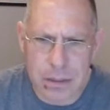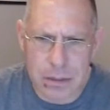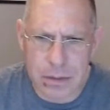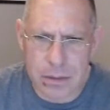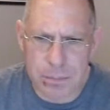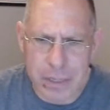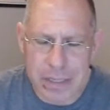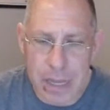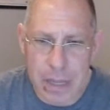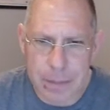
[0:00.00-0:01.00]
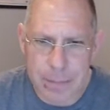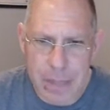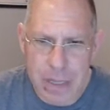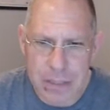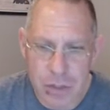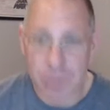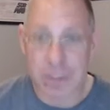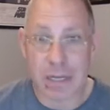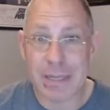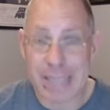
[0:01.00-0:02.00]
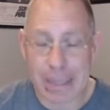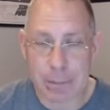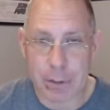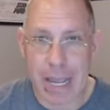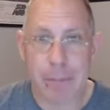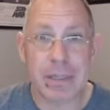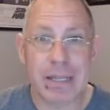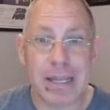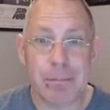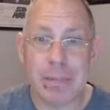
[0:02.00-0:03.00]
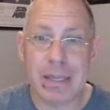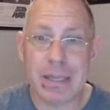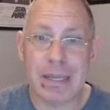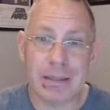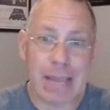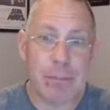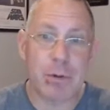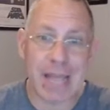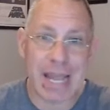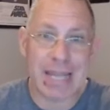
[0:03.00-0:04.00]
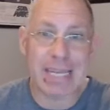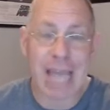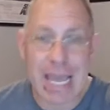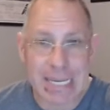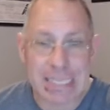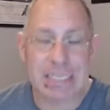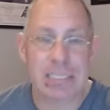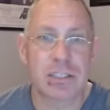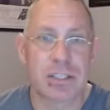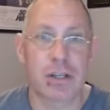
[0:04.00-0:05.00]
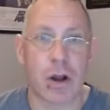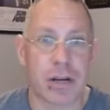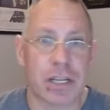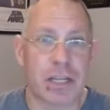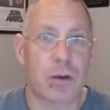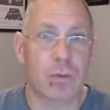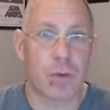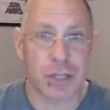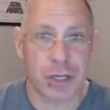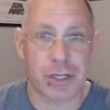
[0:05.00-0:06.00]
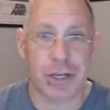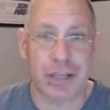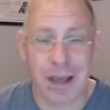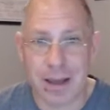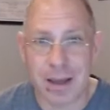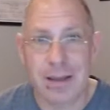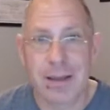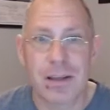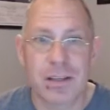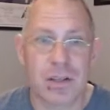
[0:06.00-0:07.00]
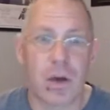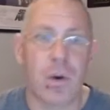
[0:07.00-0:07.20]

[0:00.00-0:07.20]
but um, uh, so it was going to be Labor Day, but in Labor Day night started Rosh Hashanah, so I